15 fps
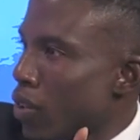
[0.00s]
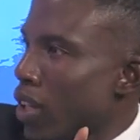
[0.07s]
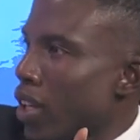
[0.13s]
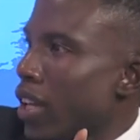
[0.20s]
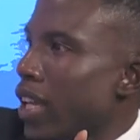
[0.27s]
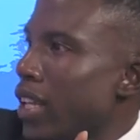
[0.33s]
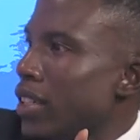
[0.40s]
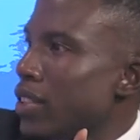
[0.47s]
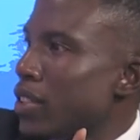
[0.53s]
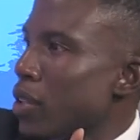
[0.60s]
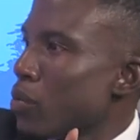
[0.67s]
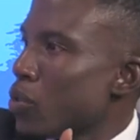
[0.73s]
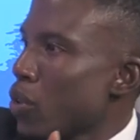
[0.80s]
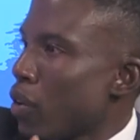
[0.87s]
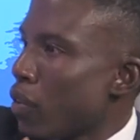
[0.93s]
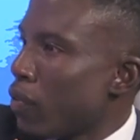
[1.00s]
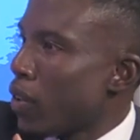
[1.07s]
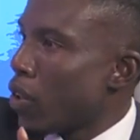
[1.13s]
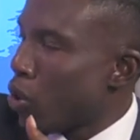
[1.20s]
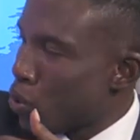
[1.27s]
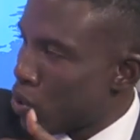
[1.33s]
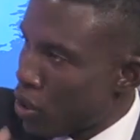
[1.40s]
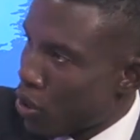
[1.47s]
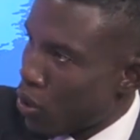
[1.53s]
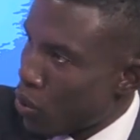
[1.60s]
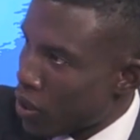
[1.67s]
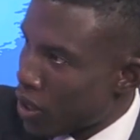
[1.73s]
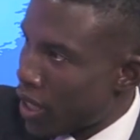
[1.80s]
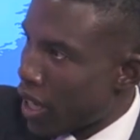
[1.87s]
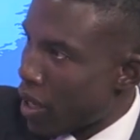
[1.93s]
in terms of closing those
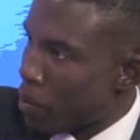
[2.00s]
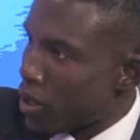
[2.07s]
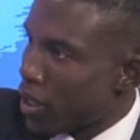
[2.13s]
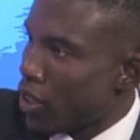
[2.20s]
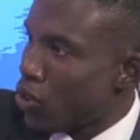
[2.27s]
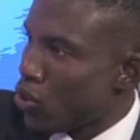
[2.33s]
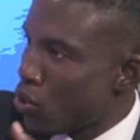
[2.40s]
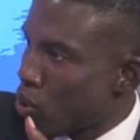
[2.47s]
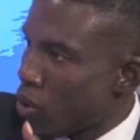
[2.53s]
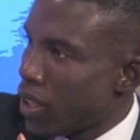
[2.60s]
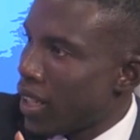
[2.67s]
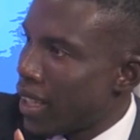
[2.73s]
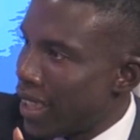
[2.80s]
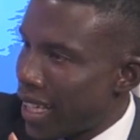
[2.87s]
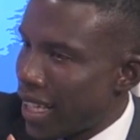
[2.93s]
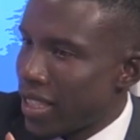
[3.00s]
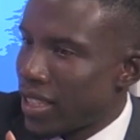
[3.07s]
gaps and ensuring that,